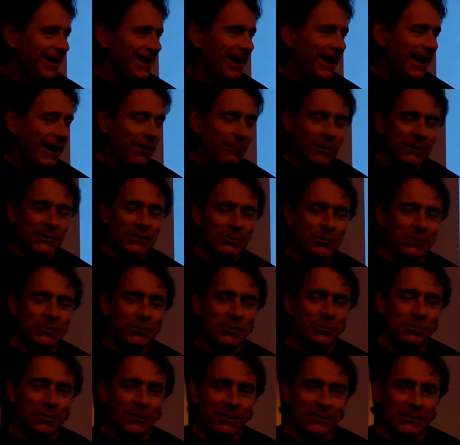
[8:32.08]
How else would
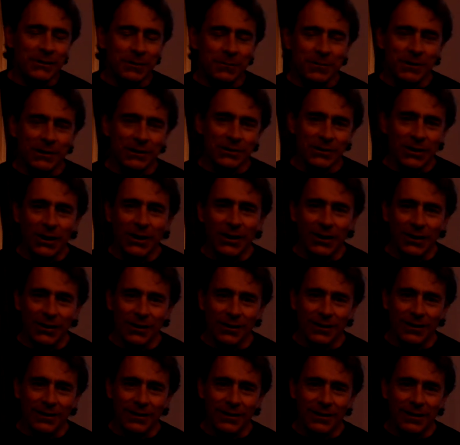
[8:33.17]
you build something
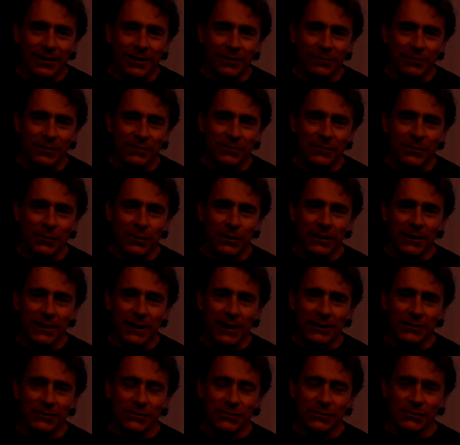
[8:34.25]
tall before the
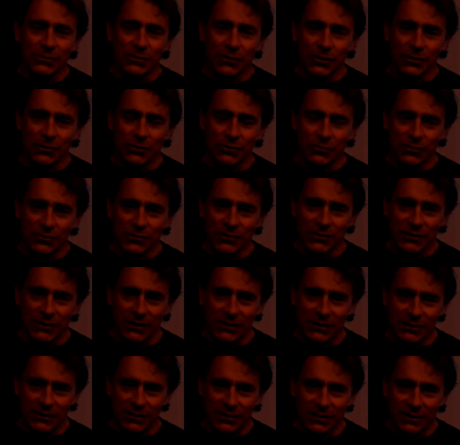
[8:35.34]
age of structural
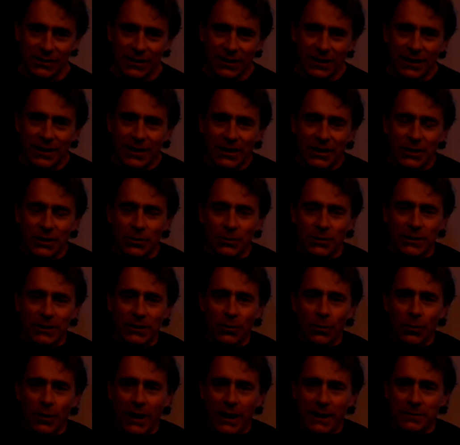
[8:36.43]
steel? You
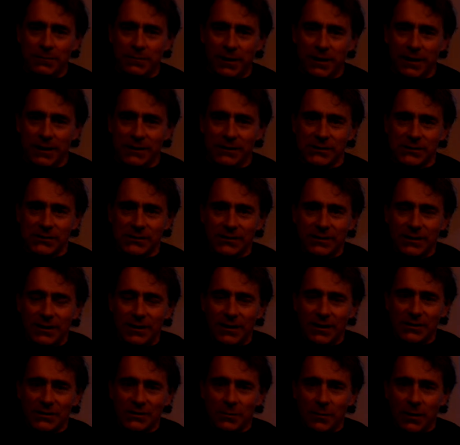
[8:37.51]
need a wide base,
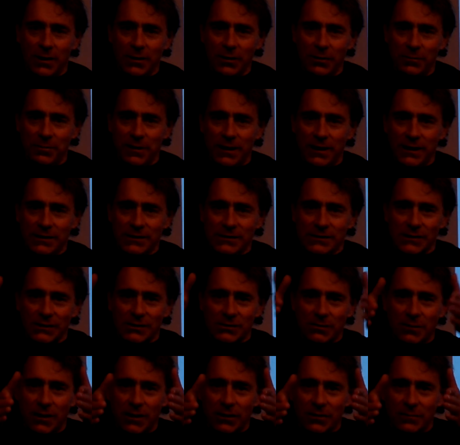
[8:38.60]
a smaller base, a
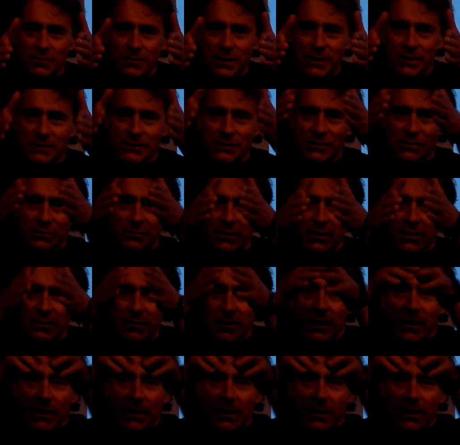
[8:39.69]
smaller base, a smaller...